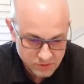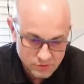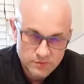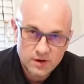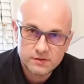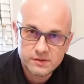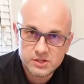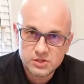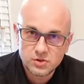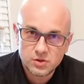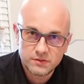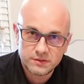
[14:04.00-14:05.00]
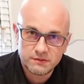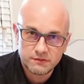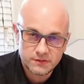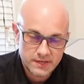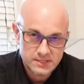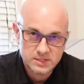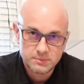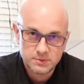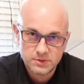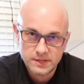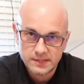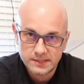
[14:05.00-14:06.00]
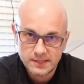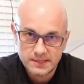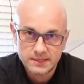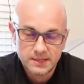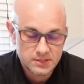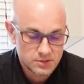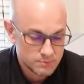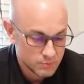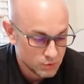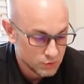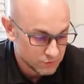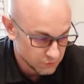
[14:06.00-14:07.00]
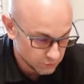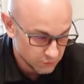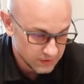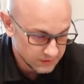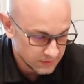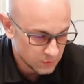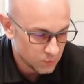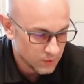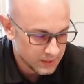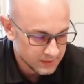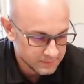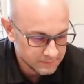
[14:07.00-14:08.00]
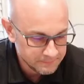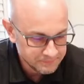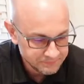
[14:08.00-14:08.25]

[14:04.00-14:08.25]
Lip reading: is very soft and flexible, and it does move really well.